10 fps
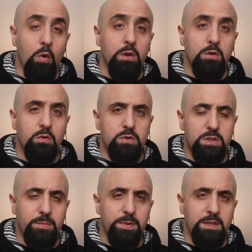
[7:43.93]
all
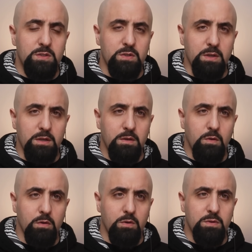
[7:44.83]
across the peninsula,
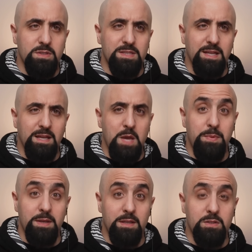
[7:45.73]
all across the Sinai
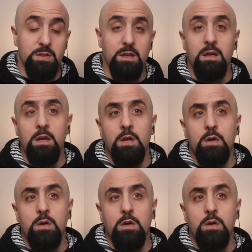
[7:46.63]
Peninsula,